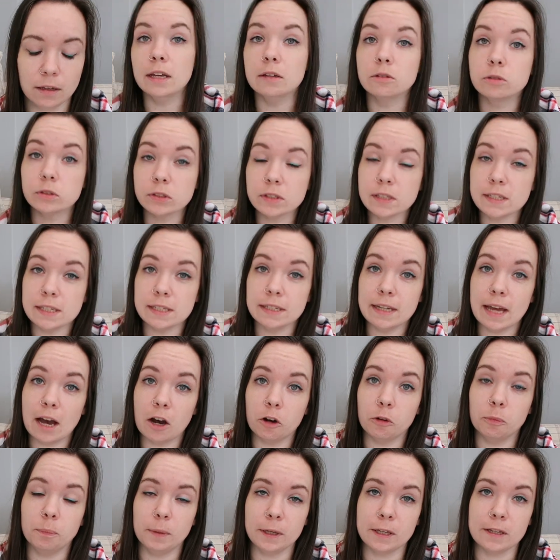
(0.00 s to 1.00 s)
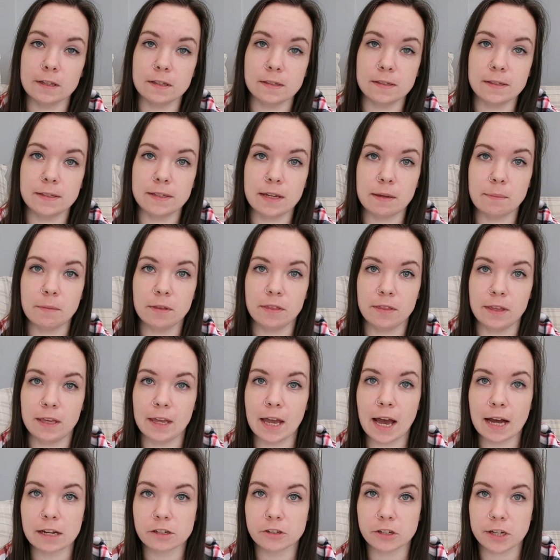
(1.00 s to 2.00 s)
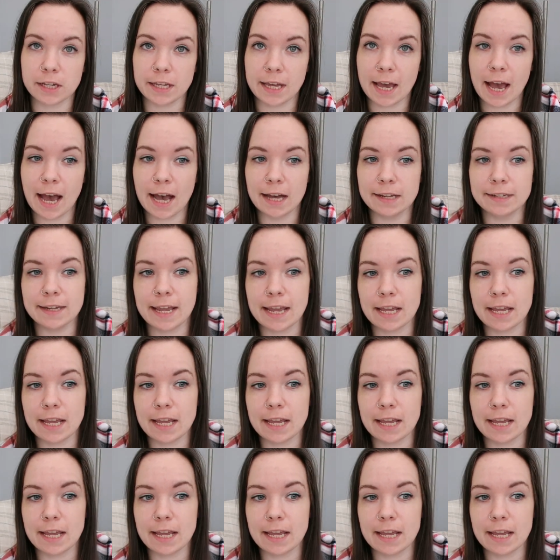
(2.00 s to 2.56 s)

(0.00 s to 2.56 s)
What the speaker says: It also didn't help because Timothy actually had